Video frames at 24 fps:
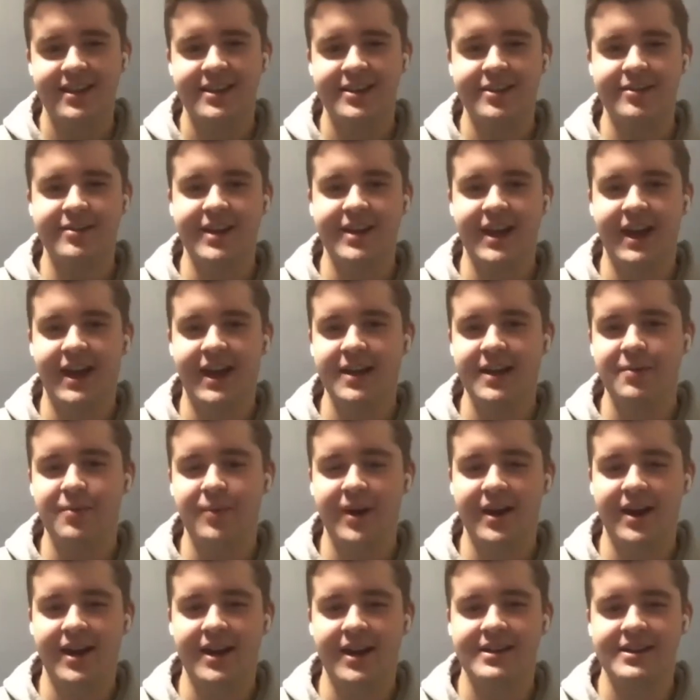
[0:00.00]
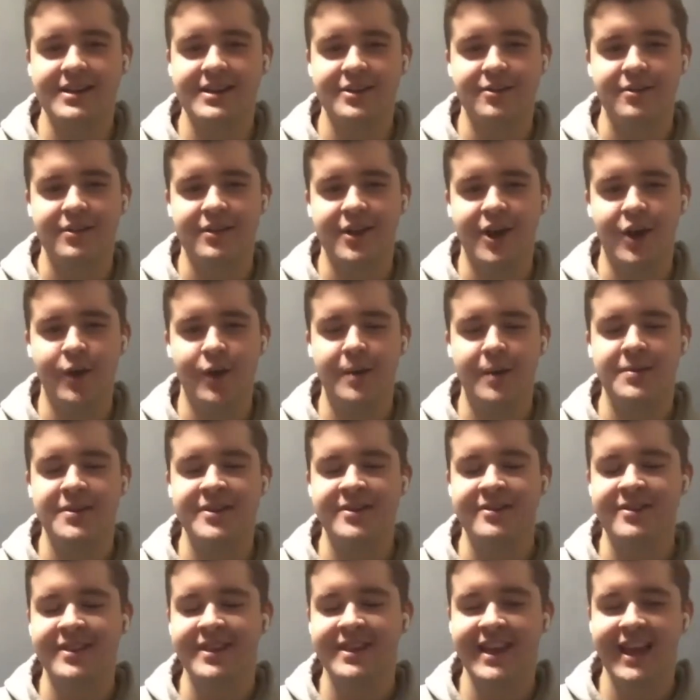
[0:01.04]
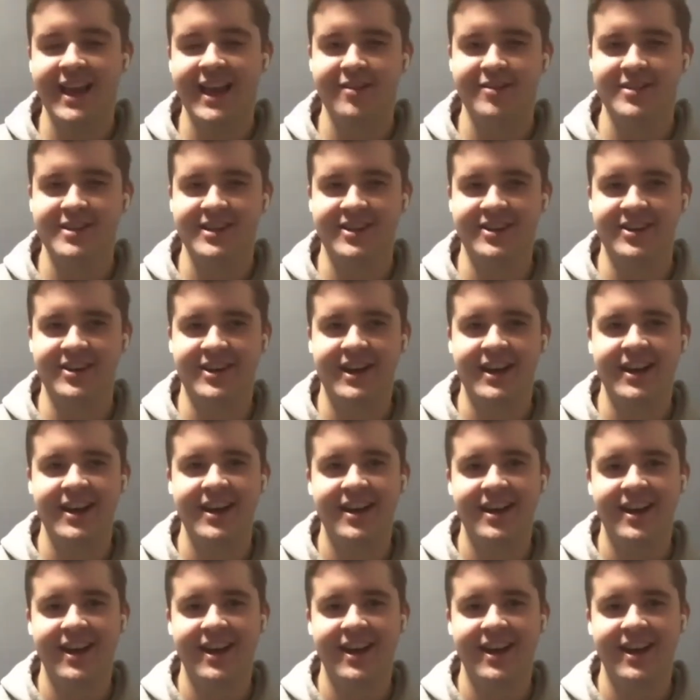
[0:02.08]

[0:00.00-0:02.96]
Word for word: do not want to go up to the counter